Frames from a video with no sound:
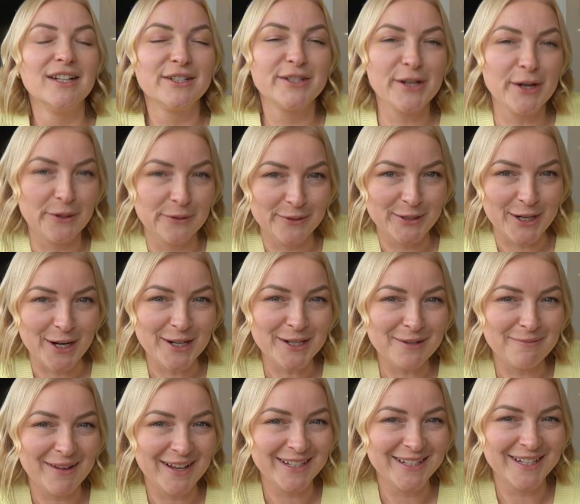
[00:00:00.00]
So Josh
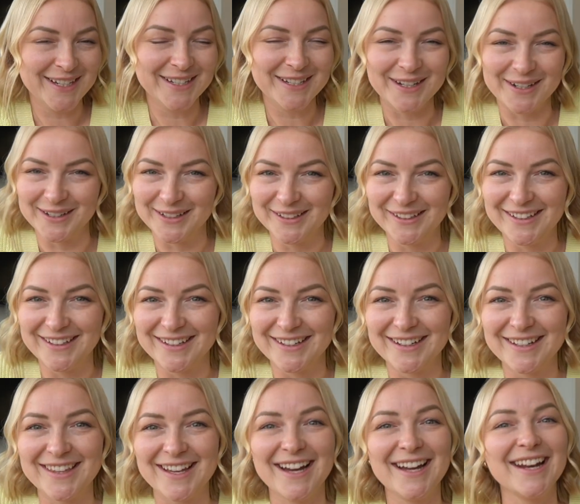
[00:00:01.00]
mentioned
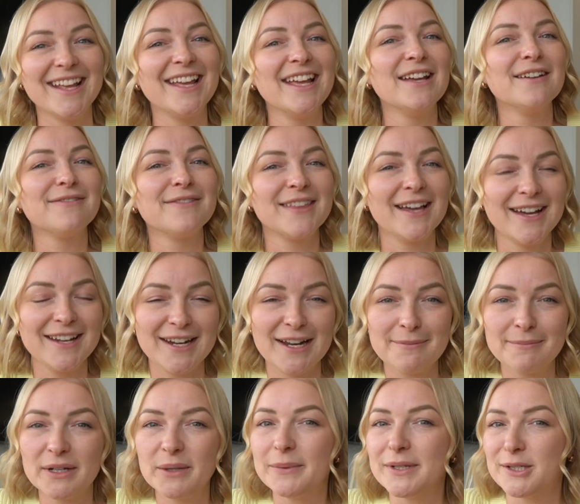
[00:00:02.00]
earlier that if that
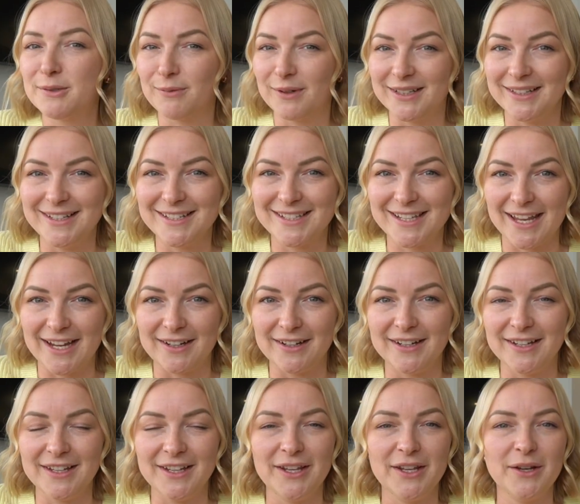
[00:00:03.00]
number was really
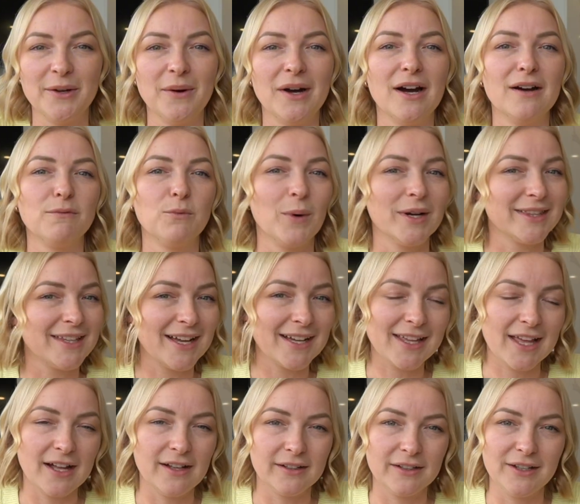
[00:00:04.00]
scaring you of what that
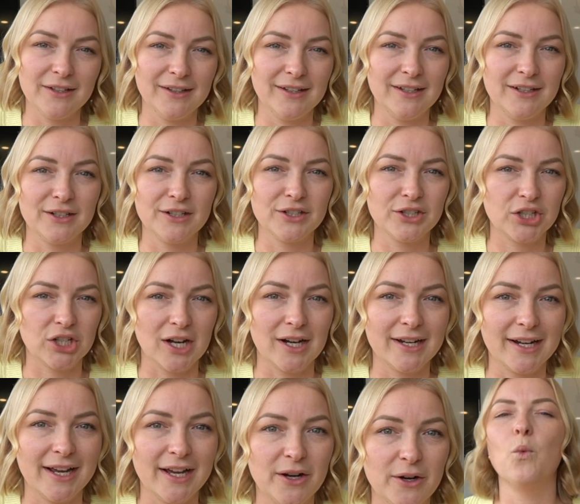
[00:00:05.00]
calculator
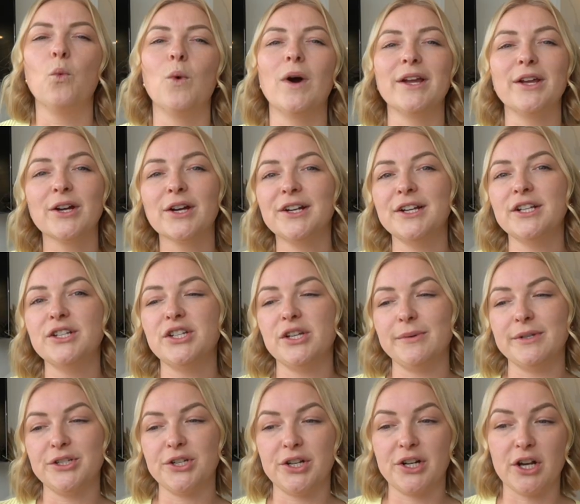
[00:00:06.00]
shot out, what you're going to do
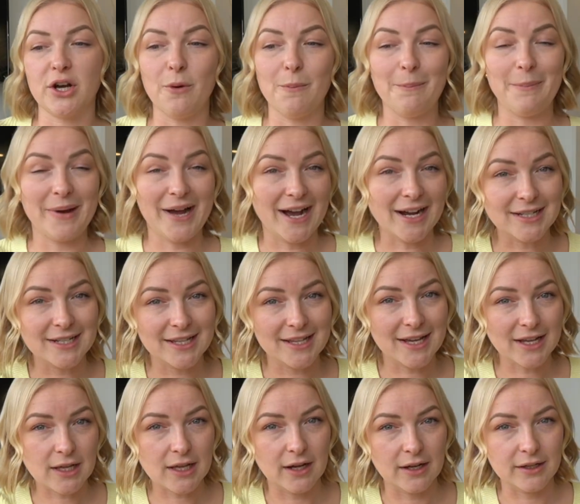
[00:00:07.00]
is you're going to go back to
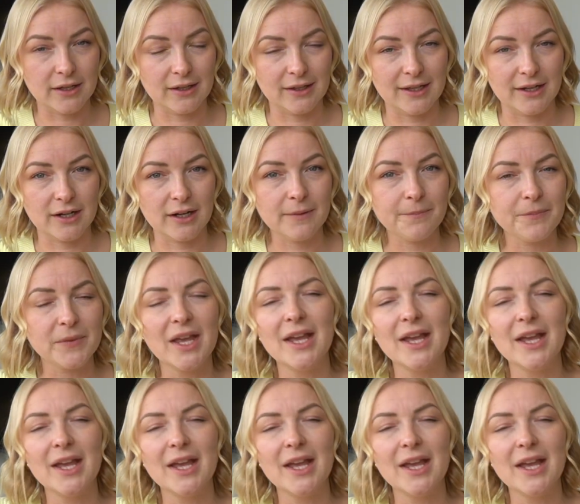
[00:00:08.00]
that calculator